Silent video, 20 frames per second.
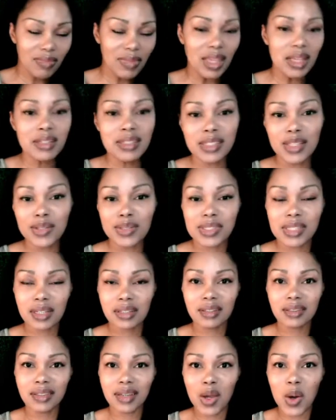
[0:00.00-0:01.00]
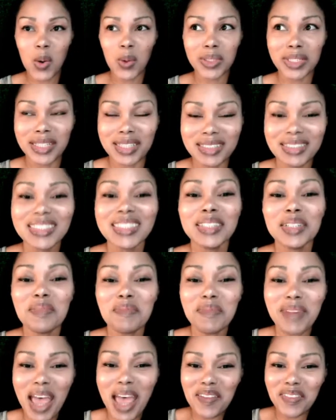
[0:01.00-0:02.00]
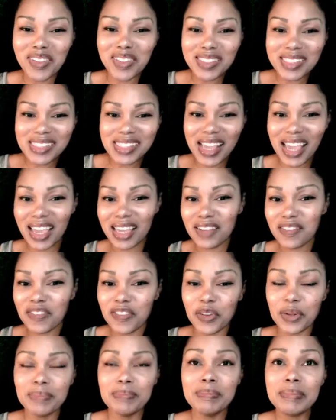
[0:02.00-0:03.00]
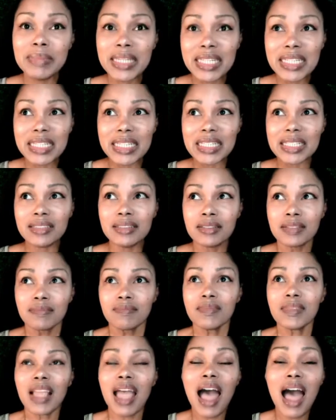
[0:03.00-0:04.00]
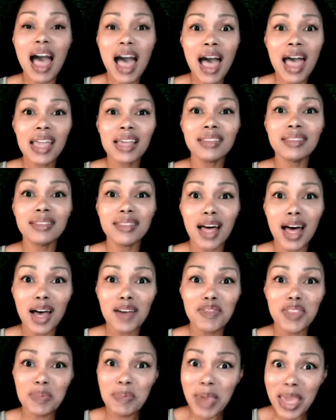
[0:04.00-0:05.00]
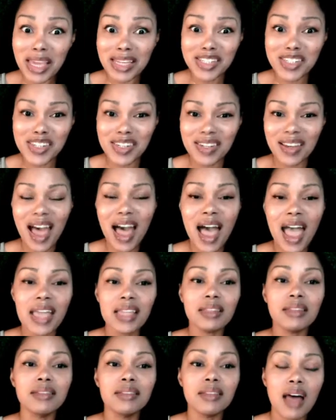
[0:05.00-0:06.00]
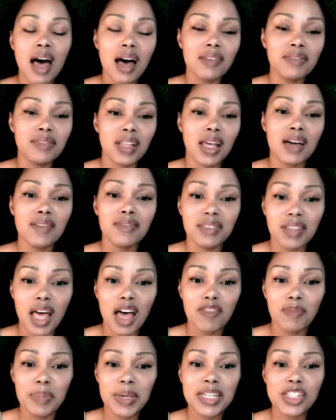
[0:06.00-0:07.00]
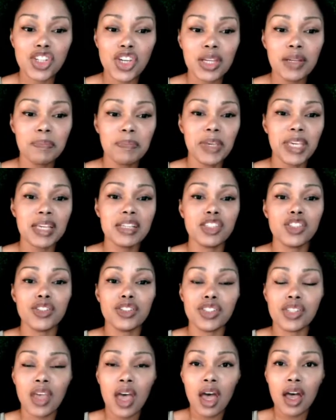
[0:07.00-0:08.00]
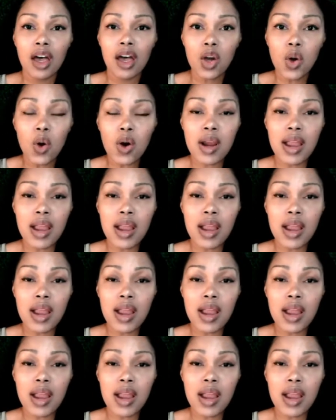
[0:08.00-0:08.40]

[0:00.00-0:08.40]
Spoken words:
excuse the cold here, but I will say for me, I love the pitch. I love pitching because there's core